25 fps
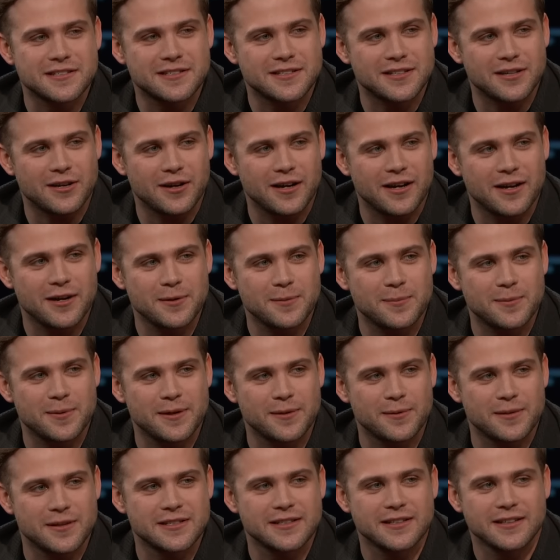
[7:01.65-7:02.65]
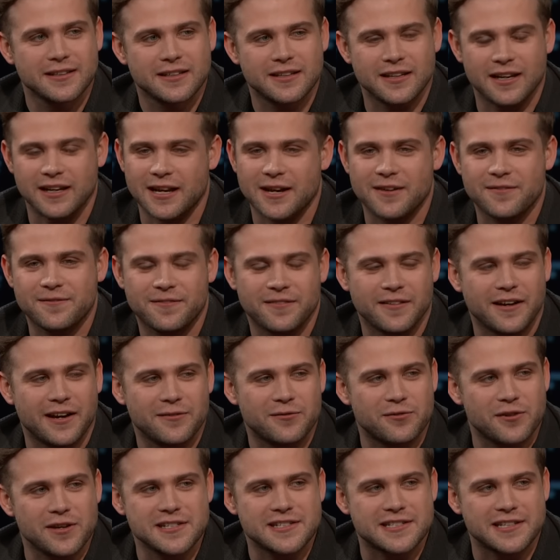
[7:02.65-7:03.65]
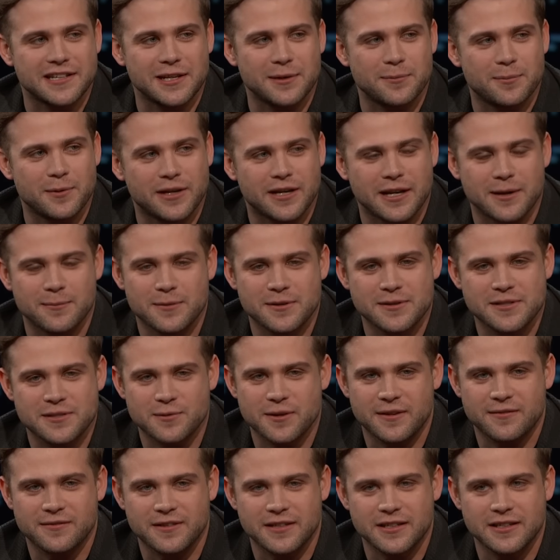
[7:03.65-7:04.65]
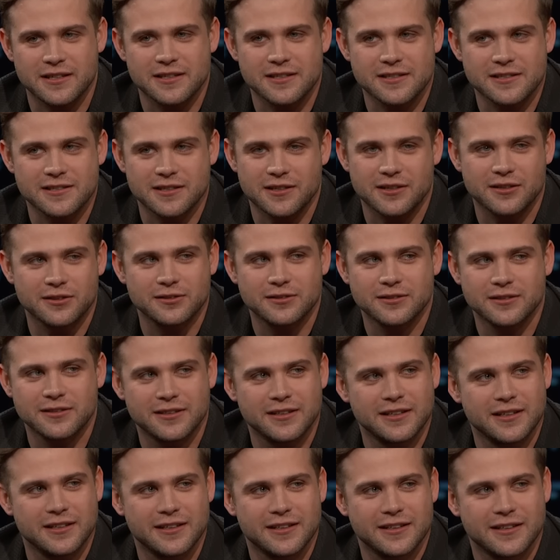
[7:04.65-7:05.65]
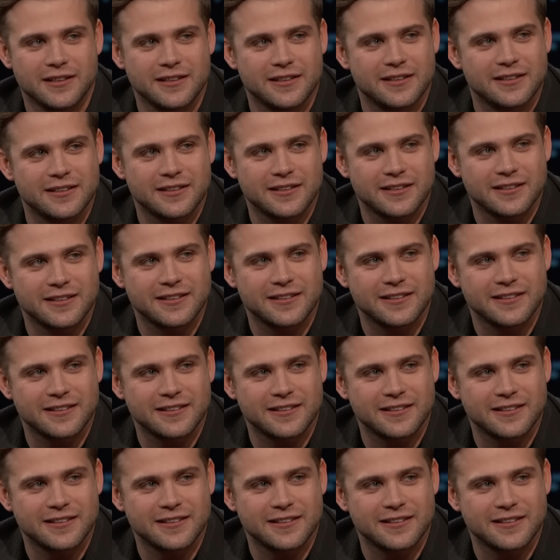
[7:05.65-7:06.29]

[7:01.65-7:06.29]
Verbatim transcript: so I hope. Okay. You... All right. And so I've, you are I've recently rooting... become a Swiftie, so. Oh, you